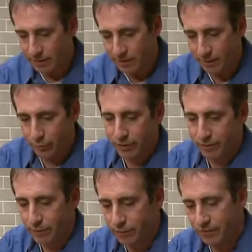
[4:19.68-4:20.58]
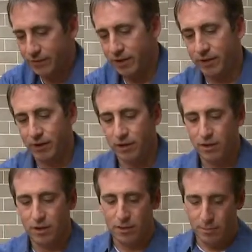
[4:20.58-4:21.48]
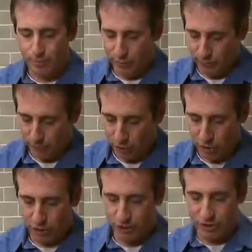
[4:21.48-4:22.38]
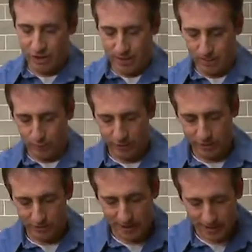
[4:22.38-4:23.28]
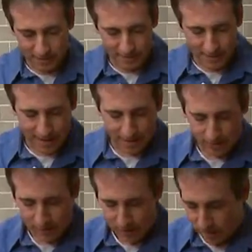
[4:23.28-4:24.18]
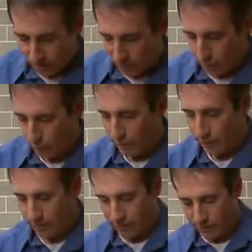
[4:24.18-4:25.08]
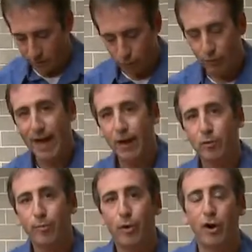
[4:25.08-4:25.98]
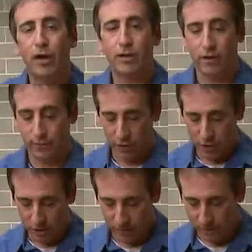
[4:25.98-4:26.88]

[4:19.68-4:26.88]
And then we're going to focus on our beautiful heart shape, and we're going to lay it down with the round part of the heart